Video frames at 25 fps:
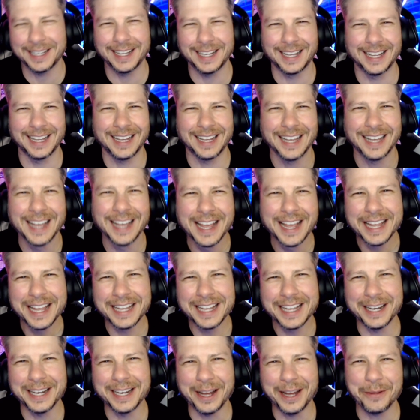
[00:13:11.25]

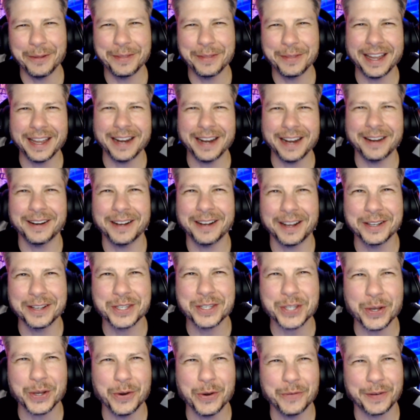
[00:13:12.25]
there,
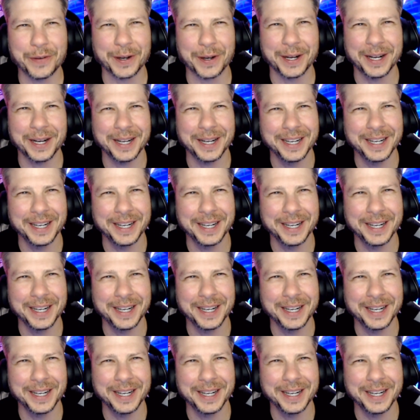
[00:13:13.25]
hunt's over.